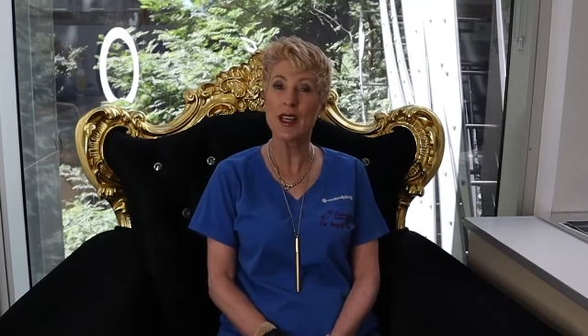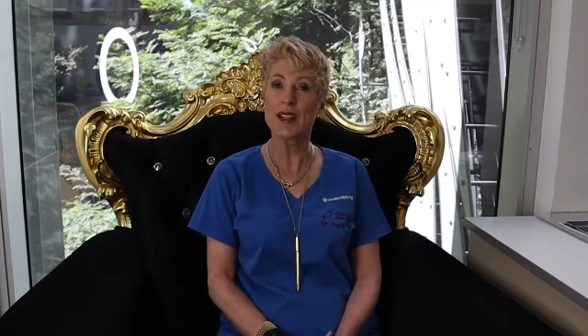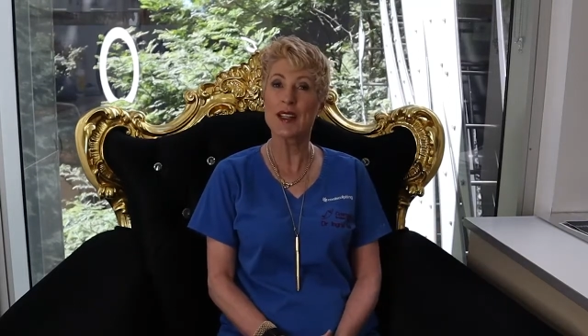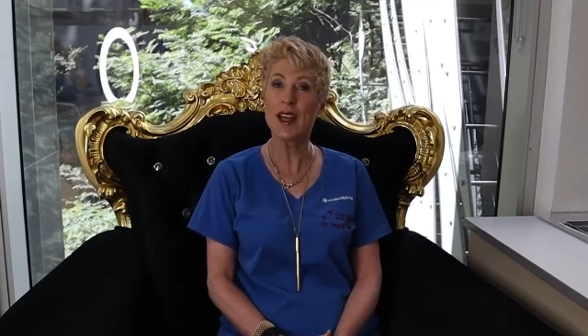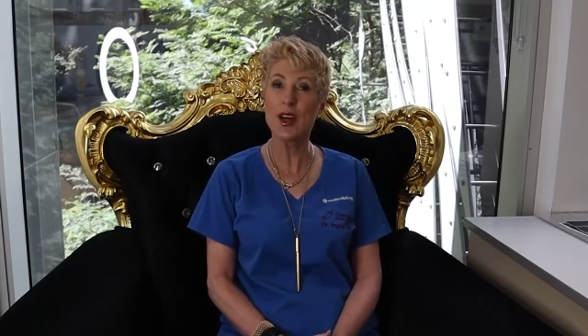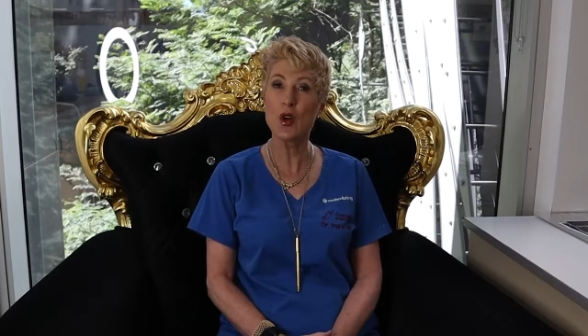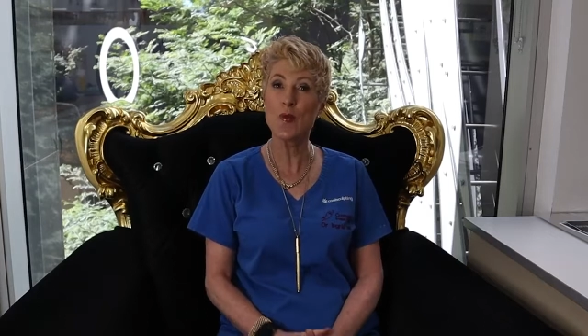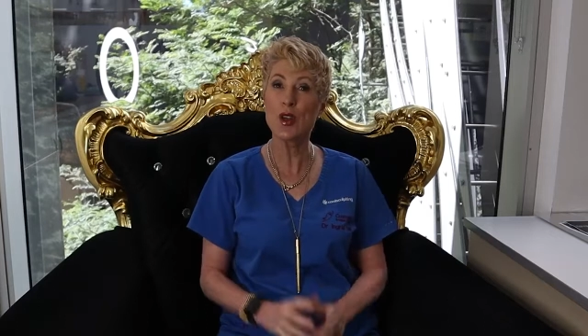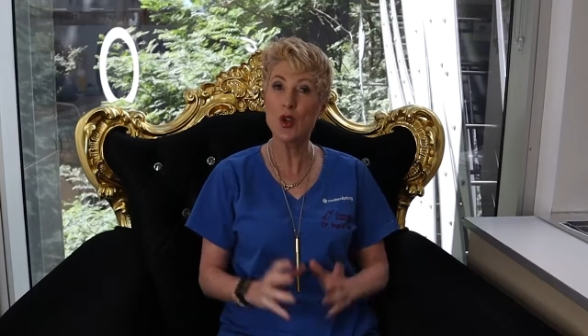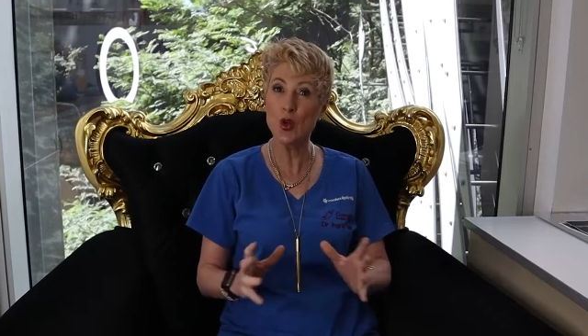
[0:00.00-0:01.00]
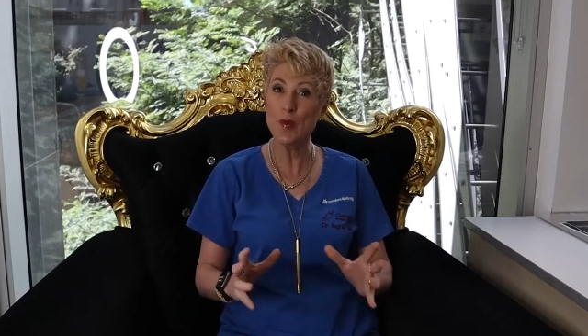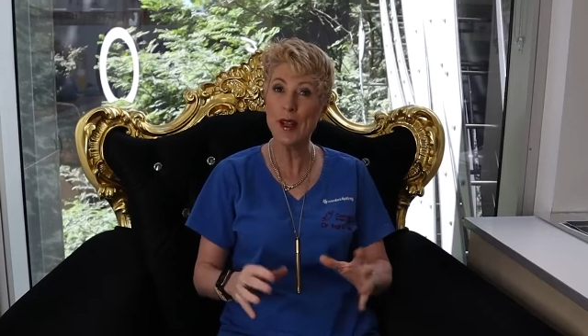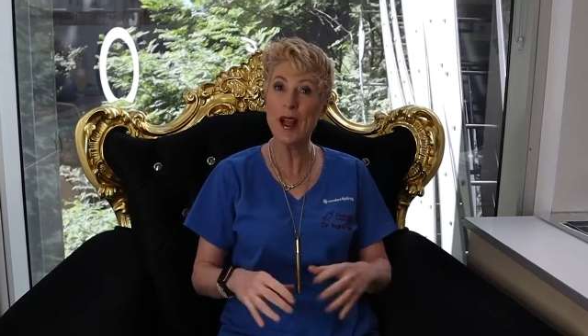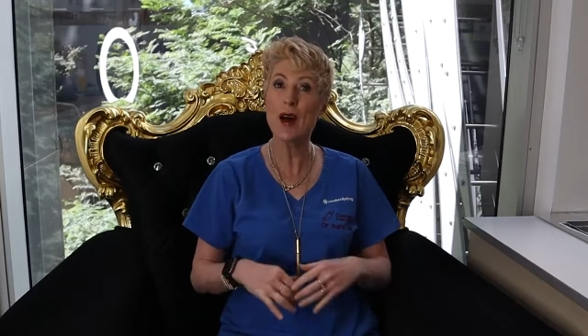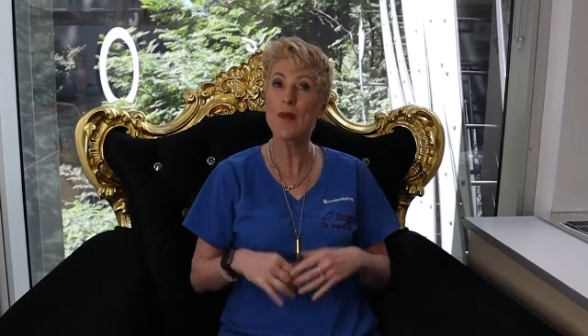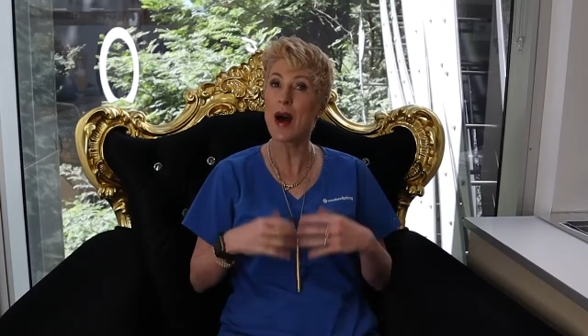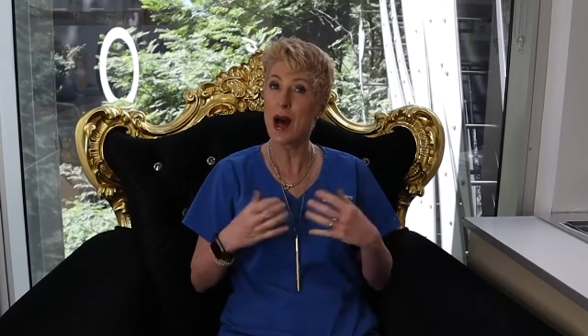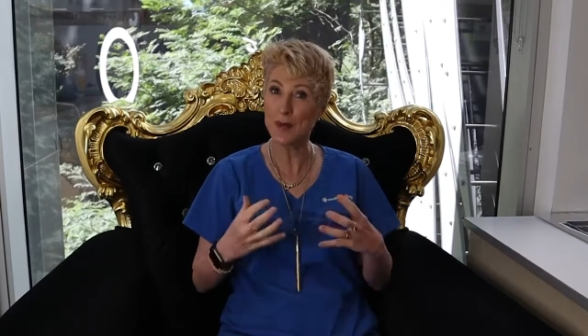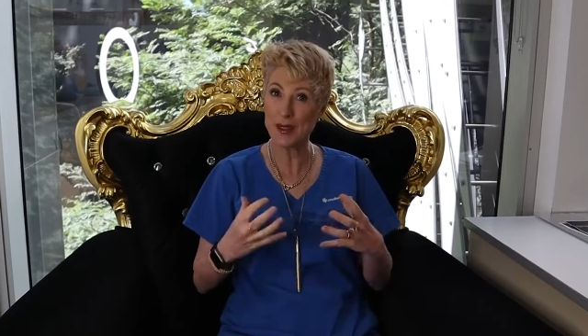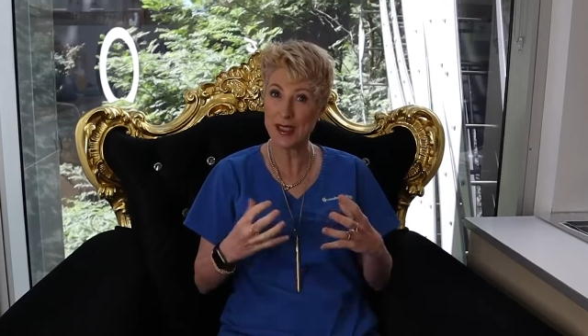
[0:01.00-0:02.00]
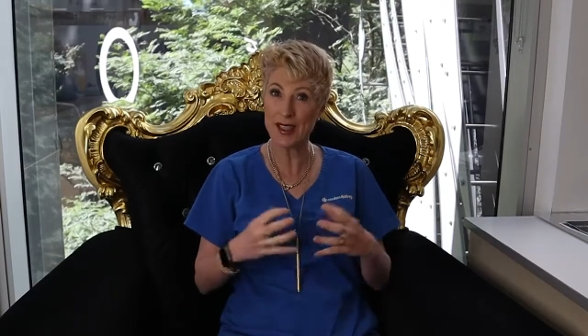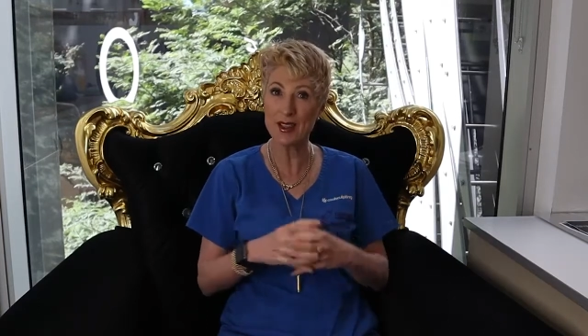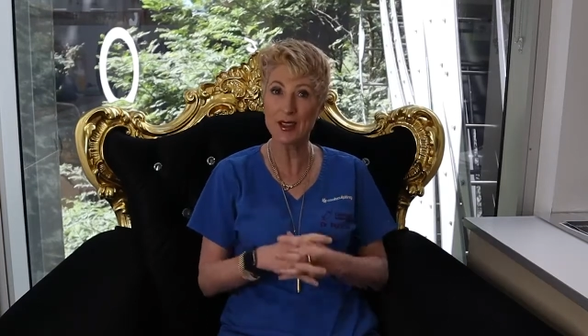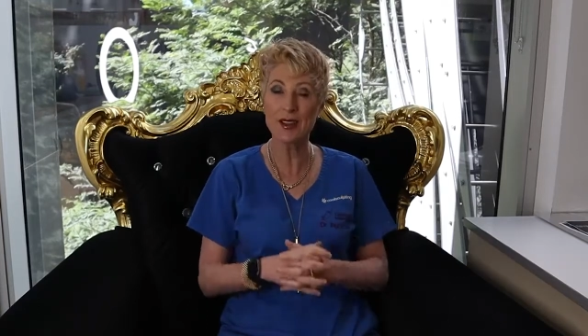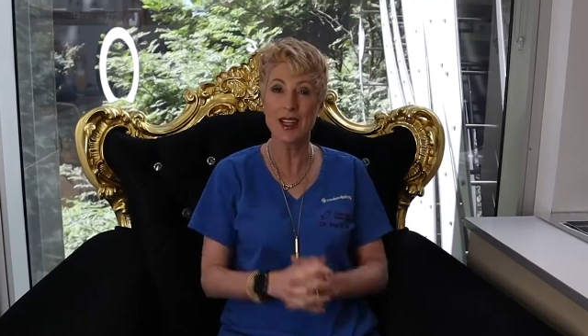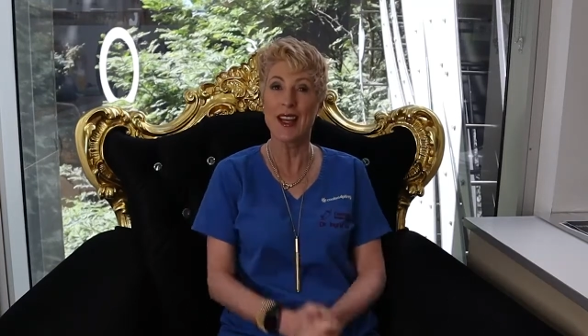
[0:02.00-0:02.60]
to help you become upskilled